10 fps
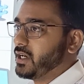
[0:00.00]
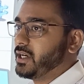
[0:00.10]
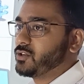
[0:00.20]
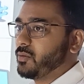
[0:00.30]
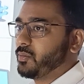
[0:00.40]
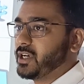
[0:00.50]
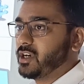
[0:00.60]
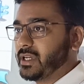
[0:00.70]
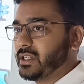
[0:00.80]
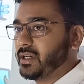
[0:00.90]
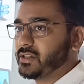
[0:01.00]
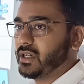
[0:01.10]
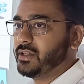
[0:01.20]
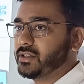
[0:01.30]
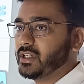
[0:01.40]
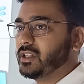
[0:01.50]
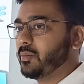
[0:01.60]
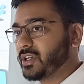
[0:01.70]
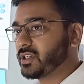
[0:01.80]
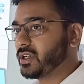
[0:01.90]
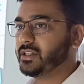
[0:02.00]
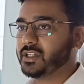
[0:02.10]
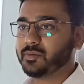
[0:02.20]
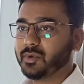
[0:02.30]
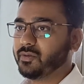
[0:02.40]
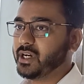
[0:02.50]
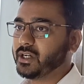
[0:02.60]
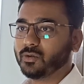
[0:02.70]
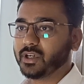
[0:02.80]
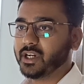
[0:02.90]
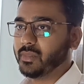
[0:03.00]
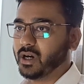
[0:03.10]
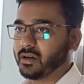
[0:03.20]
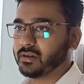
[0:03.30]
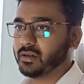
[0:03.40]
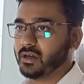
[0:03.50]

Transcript: It is operated by the diesel engine and the pressure range is between 8 to 10 bar.